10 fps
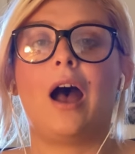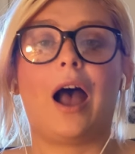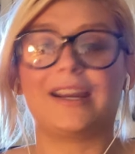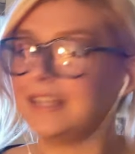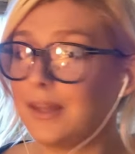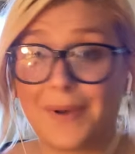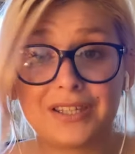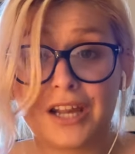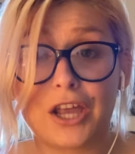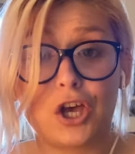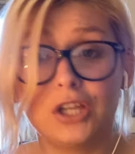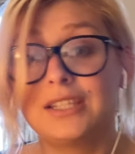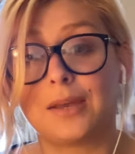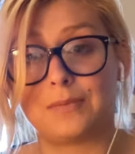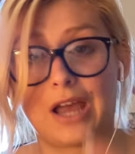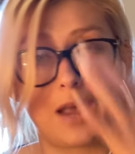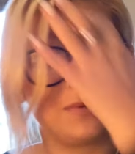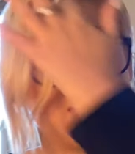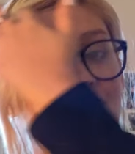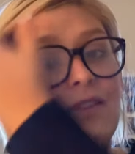I did the best that I could
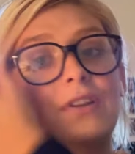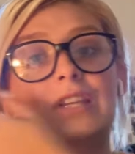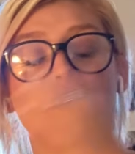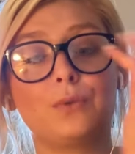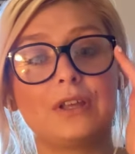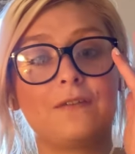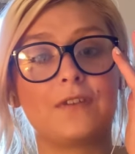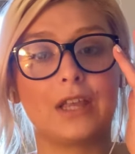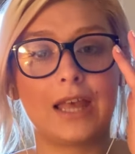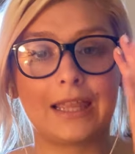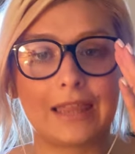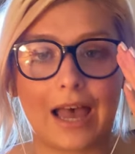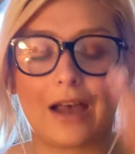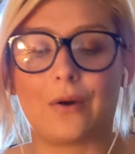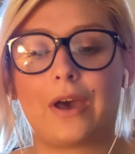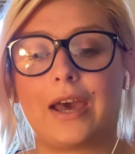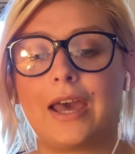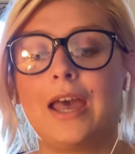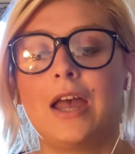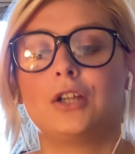sometimes, even if it doesn't really feel like that, okay?